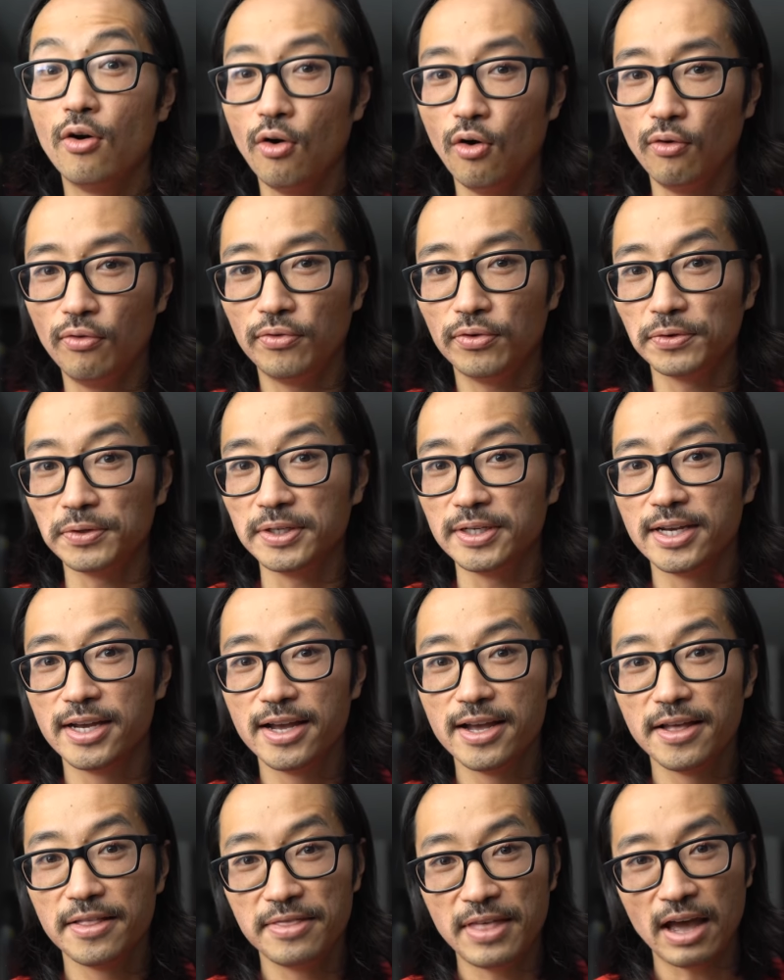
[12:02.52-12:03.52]
hopefully
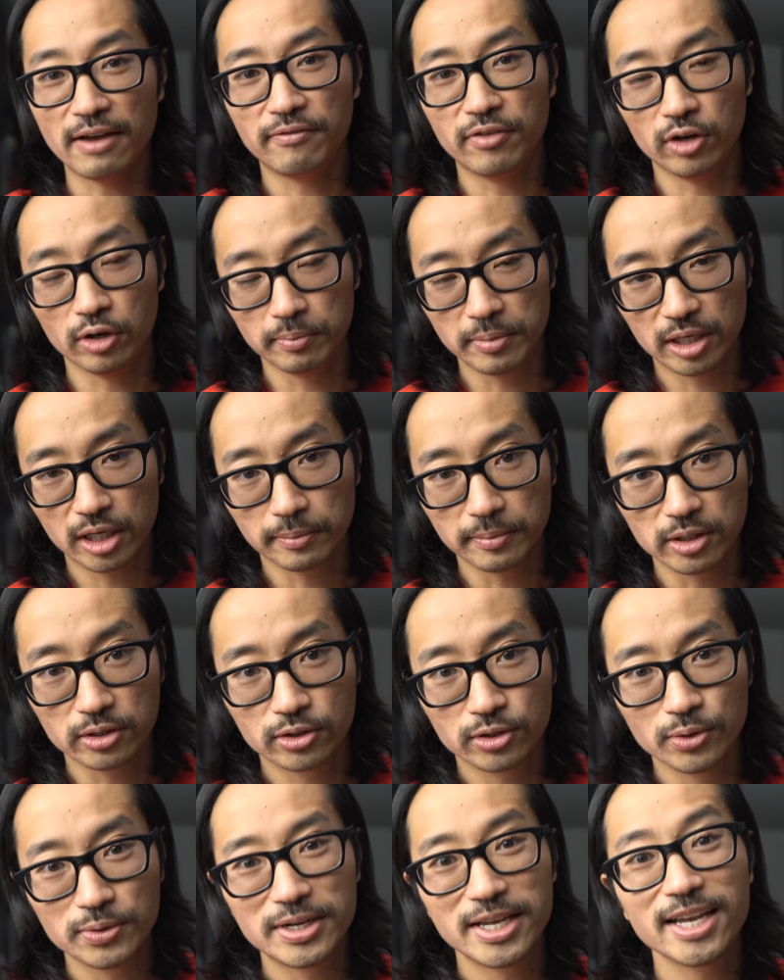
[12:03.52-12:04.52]
that video will be coming
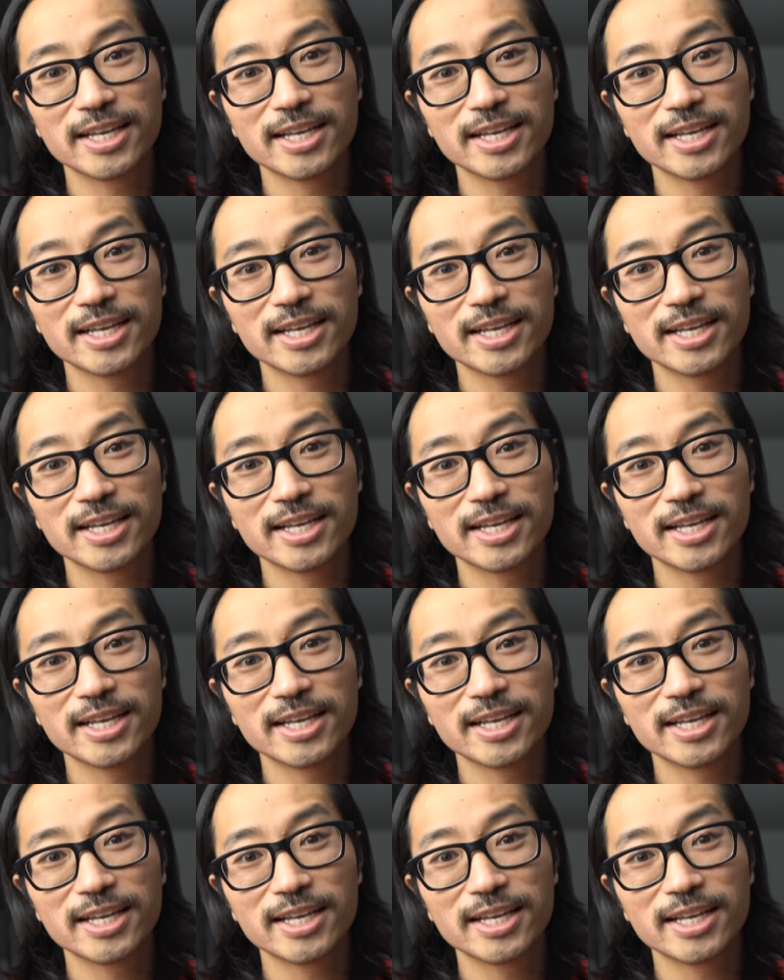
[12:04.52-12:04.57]
soon.